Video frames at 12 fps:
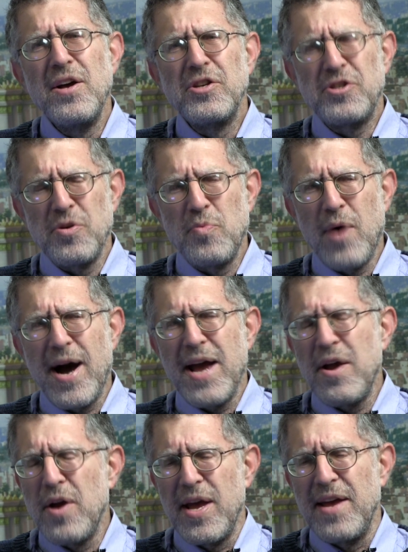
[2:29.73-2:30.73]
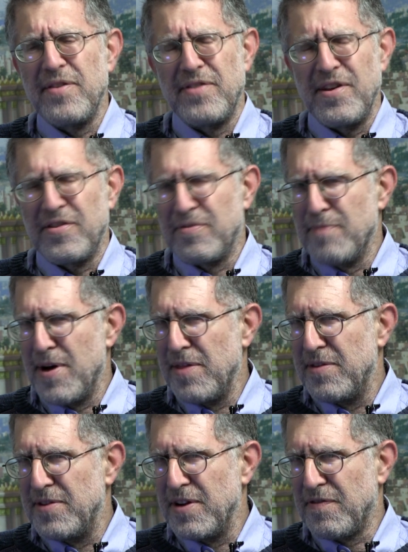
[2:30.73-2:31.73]
So why is this
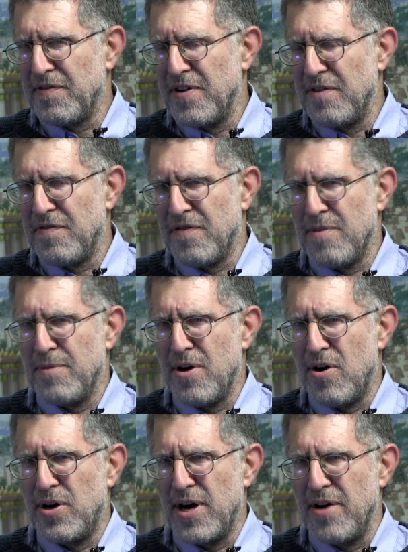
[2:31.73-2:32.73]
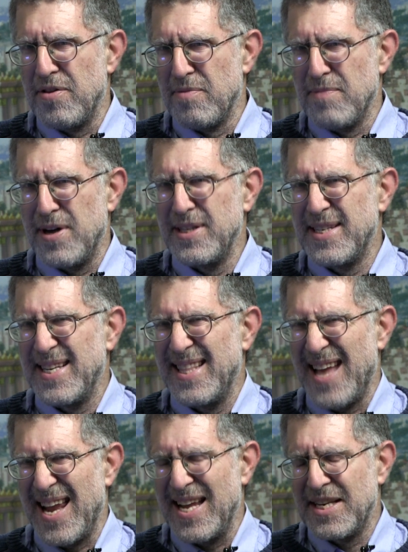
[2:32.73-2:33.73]
month different from all other months in
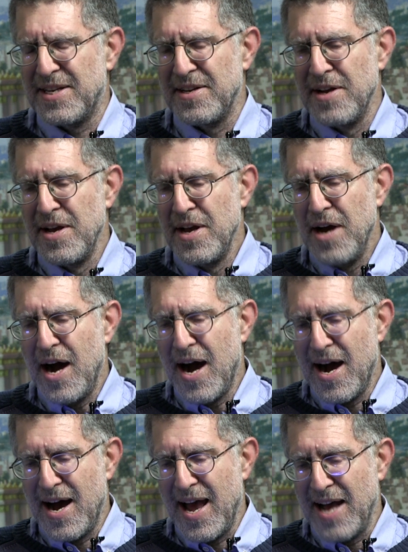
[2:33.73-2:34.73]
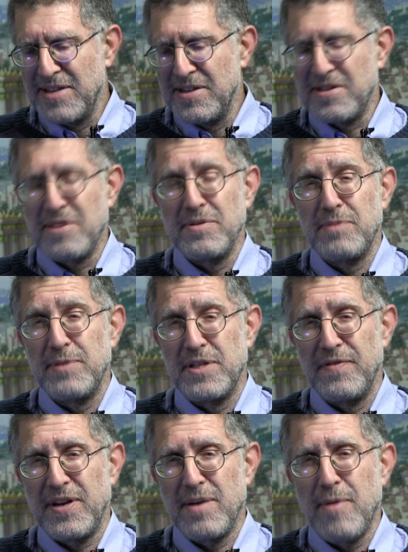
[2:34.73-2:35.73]
that it has this
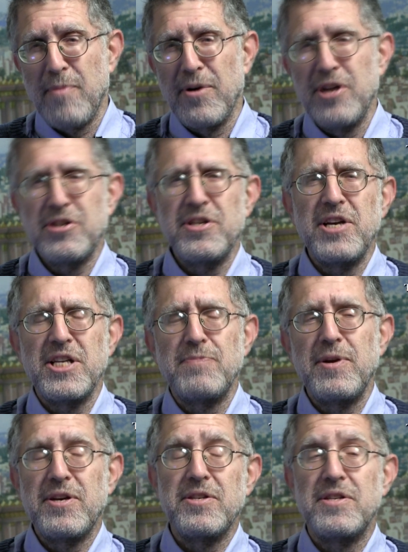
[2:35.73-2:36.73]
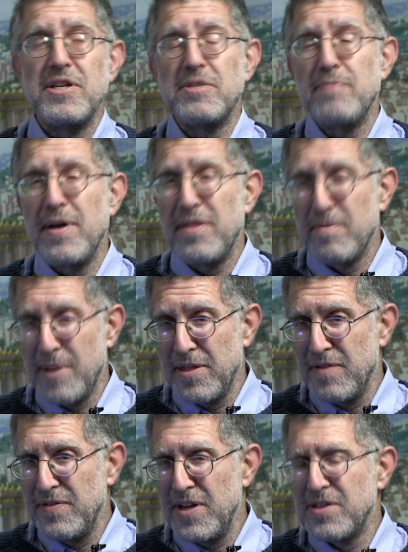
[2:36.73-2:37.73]
specific commemoration? It's because this month, the
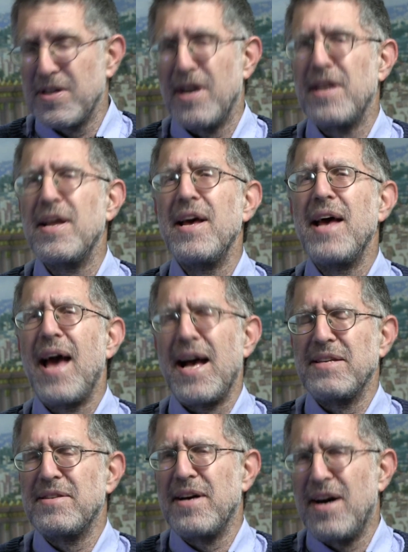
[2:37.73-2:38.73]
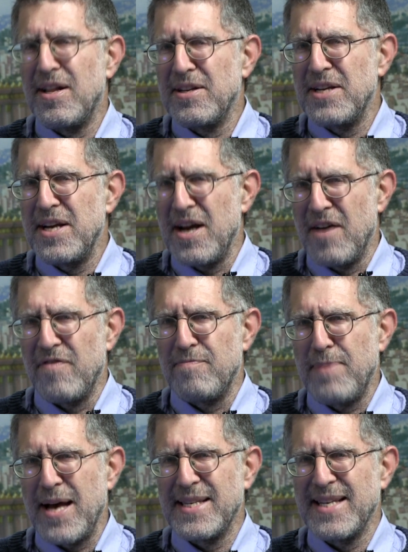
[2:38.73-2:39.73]
month of Nisan, has the holiday of
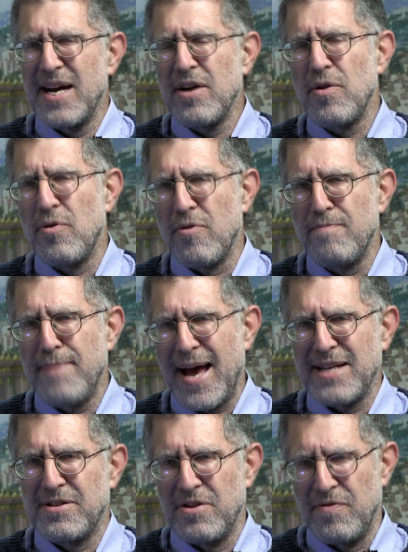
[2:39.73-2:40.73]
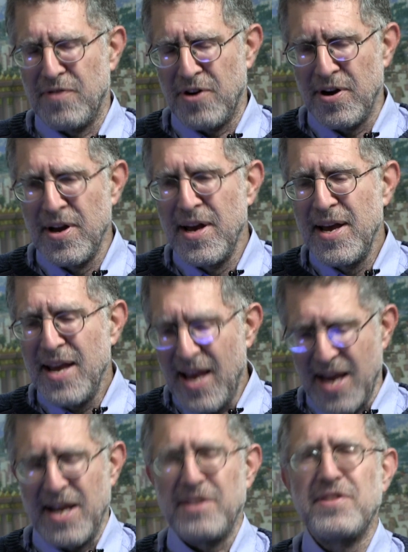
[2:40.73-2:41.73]
Pesach or Passover
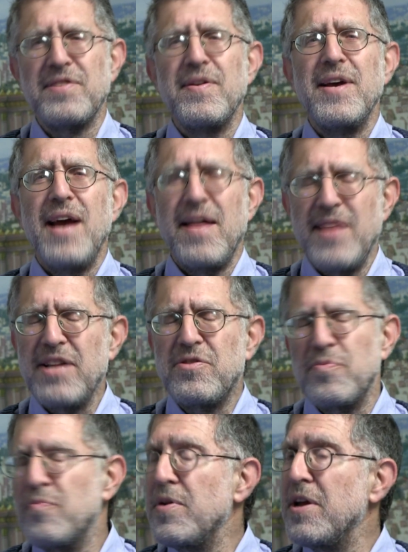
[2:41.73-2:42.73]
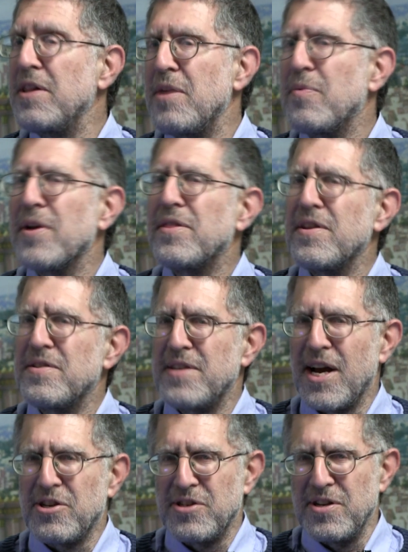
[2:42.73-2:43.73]
in it. And that's really what this
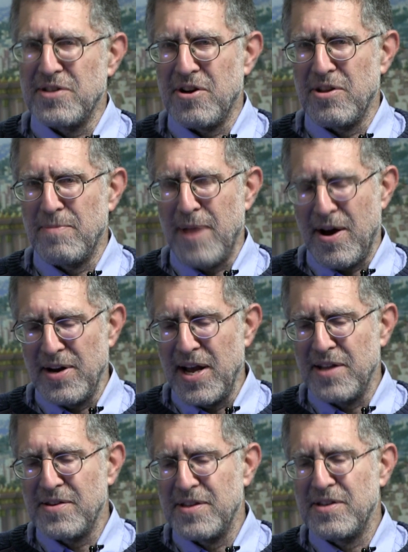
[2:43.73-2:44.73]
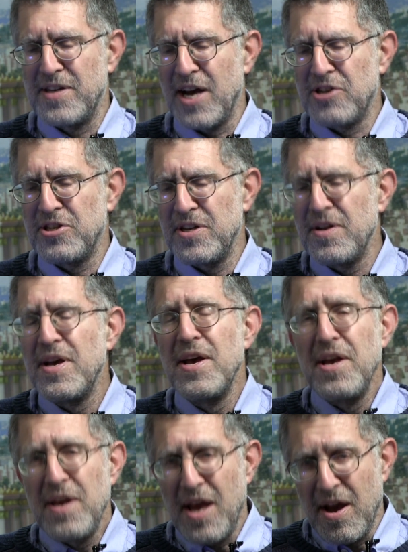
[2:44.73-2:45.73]
section is all about. It's the section
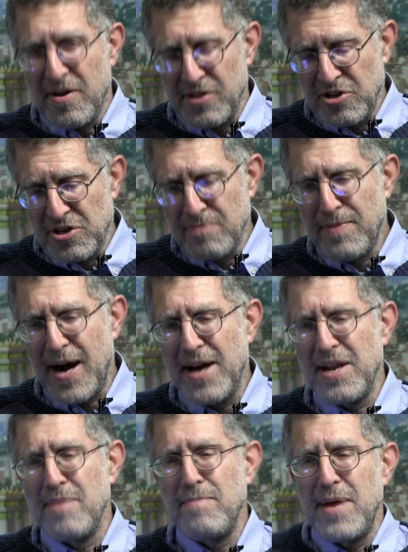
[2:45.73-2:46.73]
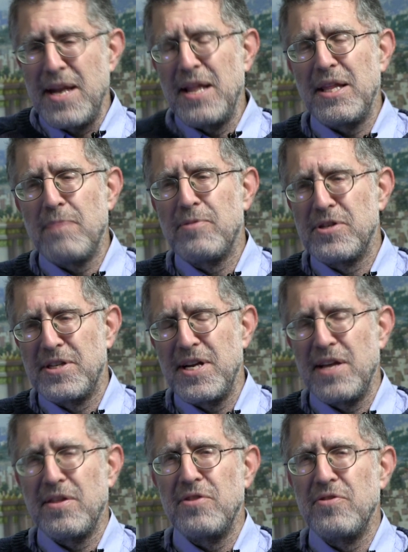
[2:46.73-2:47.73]
on the Shabbat immediately
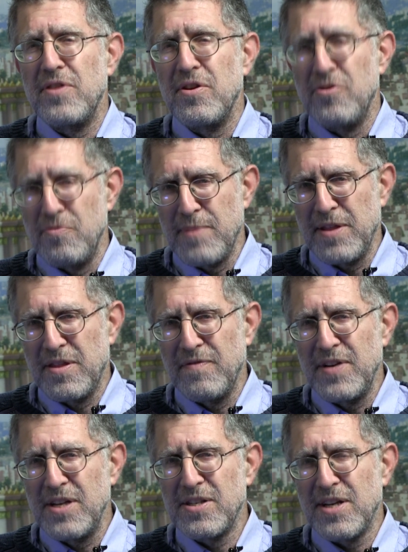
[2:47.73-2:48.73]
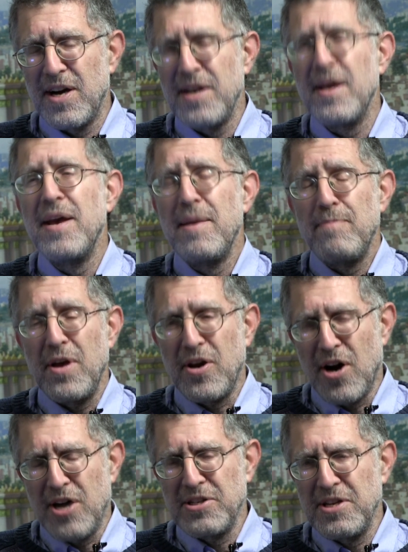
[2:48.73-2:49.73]
preceding the new month of Nisan,
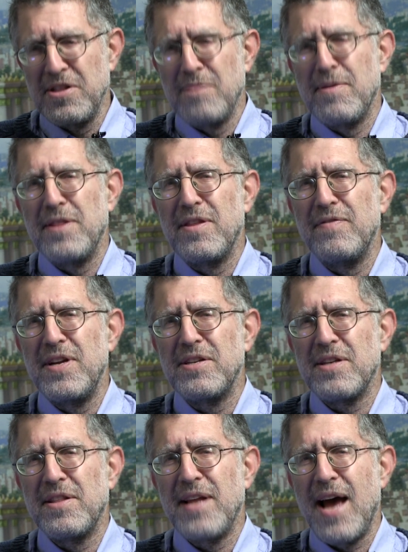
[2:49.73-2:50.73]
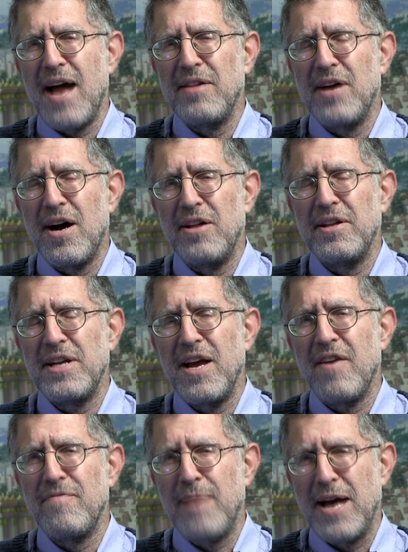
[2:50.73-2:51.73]
because in the month of Nisan, the holiday
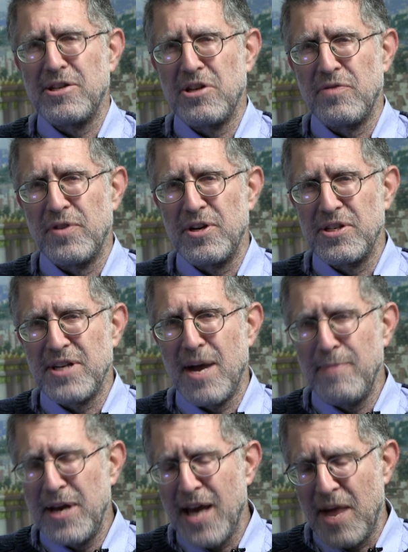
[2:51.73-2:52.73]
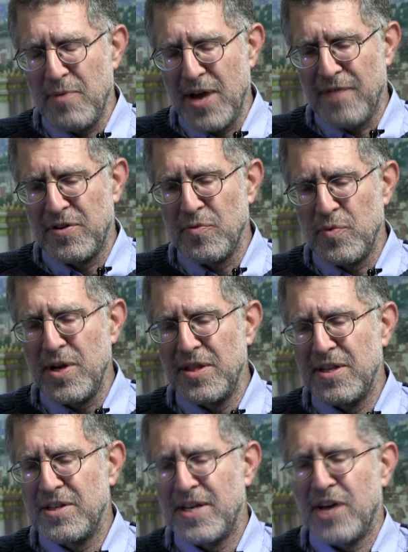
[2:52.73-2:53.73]
of Passover is coming, and we have to
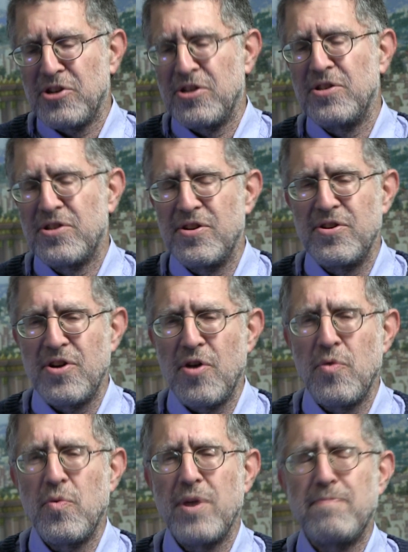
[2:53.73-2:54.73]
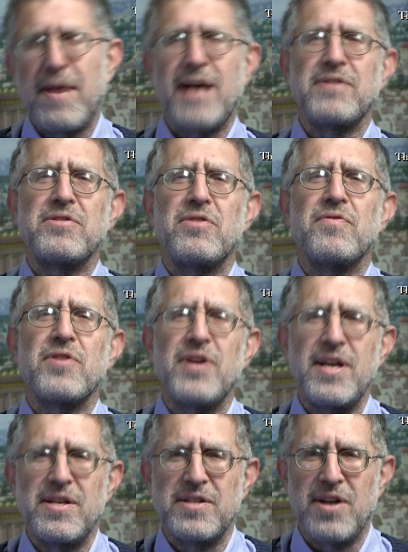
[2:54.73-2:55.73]
read this section to know what Passover
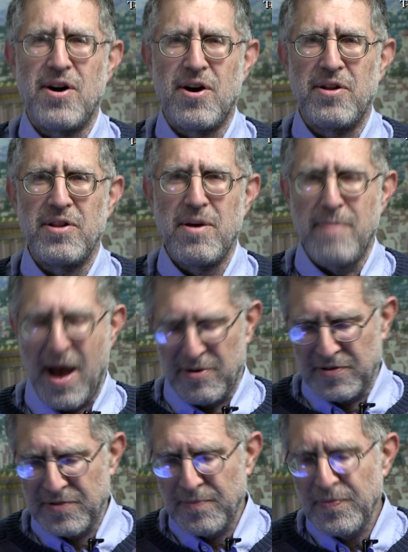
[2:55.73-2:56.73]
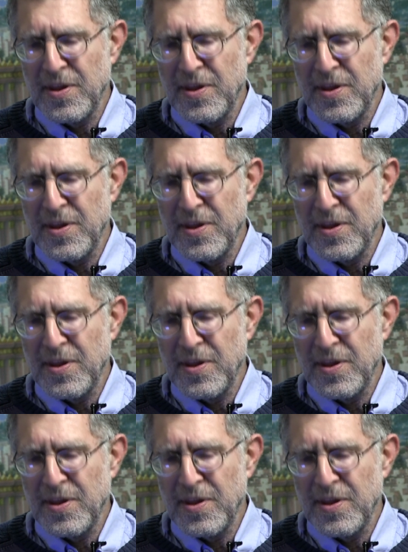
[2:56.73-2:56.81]
is all about.